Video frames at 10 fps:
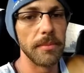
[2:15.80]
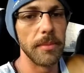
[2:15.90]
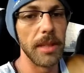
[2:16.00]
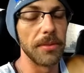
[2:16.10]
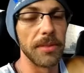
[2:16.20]

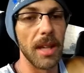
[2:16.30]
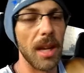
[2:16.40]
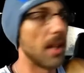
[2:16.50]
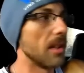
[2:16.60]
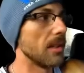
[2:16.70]
if
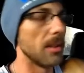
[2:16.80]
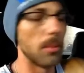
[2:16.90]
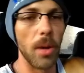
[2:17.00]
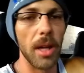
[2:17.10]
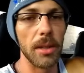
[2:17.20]
not, then
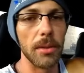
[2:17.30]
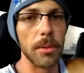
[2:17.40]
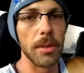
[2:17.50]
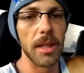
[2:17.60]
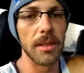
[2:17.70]
why are you
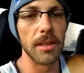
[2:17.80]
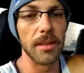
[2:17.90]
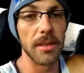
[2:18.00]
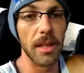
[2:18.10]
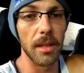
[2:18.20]
doing that to
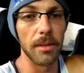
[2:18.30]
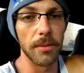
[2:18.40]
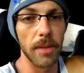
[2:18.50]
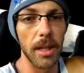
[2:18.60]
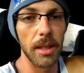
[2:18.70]
yourself,
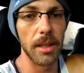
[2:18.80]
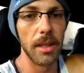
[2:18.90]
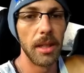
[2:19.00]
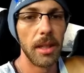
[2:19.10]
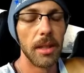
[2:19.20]
right?
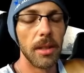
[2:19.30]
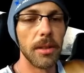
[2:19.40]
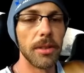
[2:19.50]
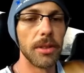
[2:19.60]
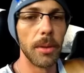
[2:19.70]
Learn
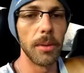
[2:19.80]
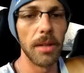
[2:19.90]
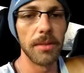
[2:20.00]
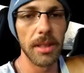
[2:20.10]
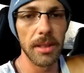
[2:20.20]
to show
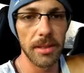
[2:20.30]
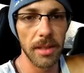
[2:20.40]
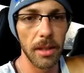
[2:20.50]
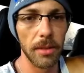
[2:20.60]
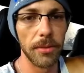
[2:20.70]
love to
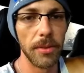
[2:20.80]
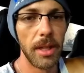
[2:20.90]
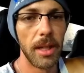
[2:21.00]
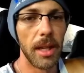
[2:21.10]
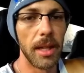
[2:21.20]
yourself.
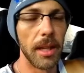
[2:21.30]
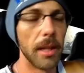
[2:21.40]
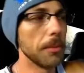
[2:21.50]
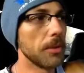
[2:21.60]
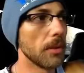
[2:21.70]
And it
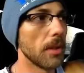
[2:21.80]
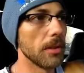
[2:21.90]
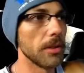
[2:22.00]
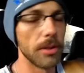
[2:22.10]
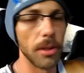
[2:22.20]
helps you learn
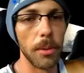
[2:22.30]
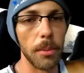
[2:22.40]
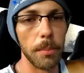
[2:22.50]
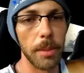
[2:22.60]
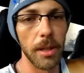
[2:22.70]
to show
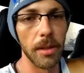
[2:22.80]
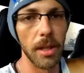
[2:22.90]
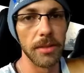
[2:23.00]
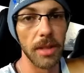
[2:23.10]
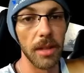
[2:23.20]
better
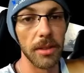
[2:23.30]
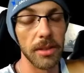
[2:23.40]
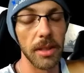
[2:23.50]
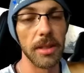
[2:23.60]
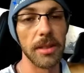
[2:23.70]
love to others.
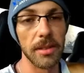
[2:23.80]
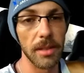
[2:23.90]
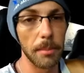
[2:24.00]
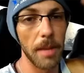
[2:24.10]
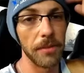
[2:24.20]
Now, this is
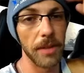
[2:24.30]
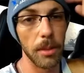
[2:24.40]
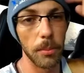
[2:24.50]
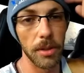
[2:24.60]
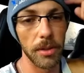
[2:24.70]
something I've got
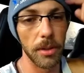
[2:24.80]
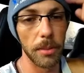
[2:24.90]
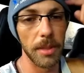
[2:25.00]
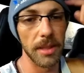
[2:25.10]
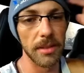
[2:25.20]
to work
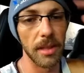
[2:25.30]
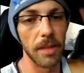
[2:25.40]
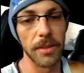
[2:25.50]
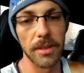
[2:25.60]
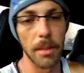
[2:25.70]
on
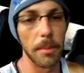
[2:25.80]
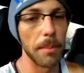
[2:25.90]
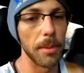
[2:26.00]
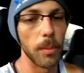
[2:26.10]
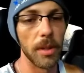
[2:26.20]
myself. It's something I've
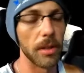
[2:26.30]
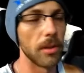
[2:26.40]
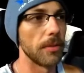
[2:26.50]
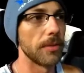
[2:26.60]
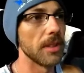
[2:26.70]
been working
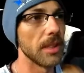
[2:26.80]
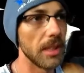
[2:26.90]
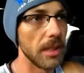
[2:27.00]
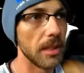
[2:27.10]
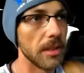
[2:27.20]
on for
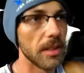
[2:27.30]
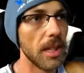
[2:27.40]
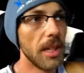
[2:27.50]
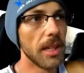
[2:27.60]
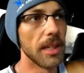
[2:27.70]
years,
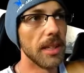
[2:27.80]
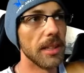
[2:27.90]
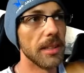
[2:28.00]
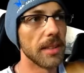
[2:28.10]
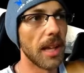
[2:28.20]

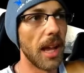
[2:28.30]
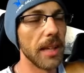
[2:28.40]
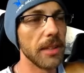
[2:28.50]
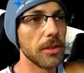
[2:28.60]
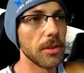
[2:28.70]
because I
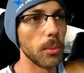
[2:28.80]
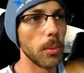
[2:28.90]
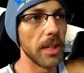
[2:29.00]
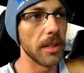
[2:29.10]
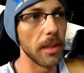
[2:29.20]
used to
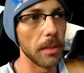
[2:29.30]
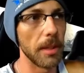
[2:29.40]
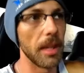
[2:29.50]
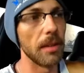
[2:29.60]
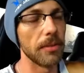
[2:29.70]
wake up
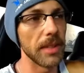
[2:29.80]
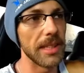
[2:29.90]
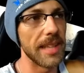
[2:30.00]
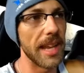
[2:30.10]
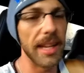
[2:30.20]
every
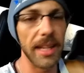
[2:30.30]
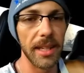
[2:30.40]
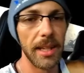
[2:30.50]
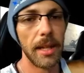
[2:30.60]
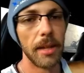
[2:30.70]
day
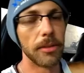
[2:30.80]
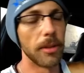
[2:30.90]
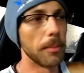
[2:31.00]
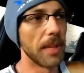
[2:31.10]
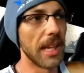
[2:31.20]

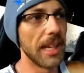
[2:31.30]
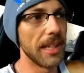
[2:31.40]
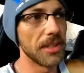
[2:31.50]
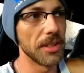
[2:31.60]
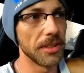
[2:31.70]
from the
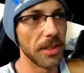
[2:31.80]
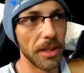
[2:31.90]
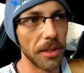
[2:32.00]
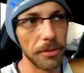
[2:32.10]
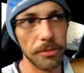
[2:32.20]
ages
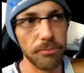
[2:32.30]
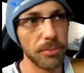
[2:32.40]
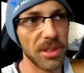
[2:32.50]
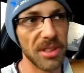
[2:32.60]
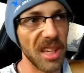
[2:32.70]
of
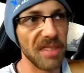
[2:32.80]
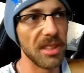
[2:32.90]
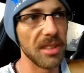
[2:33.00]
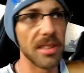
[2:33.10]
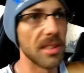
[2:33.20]

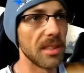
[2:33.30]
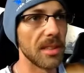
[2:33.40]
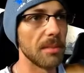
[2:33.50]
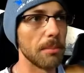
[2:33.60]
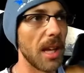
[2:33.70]
7
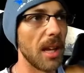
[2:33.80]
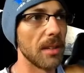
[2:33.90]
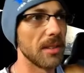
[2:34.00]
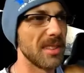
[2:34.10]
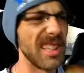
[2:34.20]
to
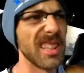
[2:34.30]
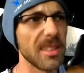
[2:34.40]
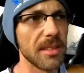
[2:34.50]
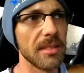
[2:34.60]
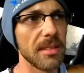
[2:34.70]
about 6,
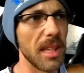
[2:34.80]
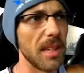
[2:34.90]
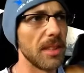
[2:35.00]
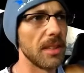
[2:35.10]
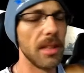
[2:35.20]

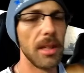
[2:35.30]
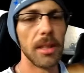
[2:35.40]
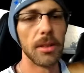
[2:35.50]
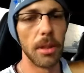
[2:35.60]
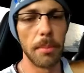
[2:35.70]
7
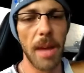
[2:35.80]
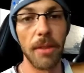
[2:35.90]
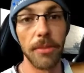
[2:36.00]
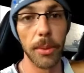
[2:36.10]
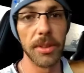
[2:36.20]
to about
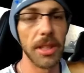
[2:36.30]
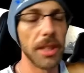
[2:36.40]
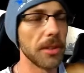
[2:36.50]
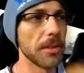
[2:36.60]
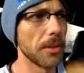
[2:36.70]
14
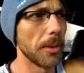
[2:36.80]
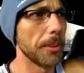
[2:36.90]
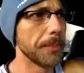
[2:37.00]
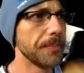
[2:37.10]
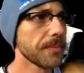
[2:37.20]
years
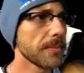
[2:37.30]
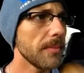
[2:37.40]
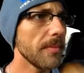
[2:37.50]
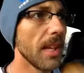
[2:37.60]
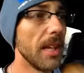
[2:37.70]
old.
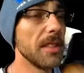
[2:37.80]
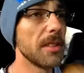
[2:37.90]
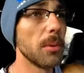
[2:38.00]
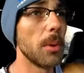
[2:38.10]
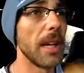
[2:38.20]
I used
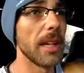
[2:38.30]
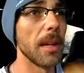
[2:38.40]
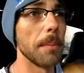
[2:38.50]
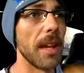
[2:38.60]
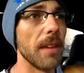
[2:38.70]
to wake
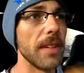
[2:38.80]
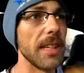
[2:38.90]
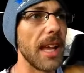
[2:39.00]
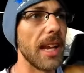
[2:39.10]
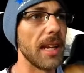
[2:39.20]
up every
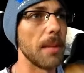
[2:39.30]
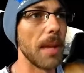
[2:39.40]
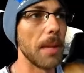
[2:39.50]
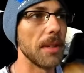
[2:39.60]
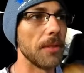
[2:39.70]
day, and it
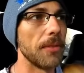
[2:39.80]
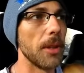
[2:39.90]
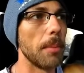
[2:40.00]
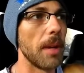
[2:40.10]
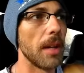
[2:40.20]
made me
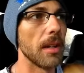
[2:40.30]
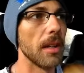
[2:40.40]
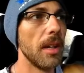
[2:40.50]
feel better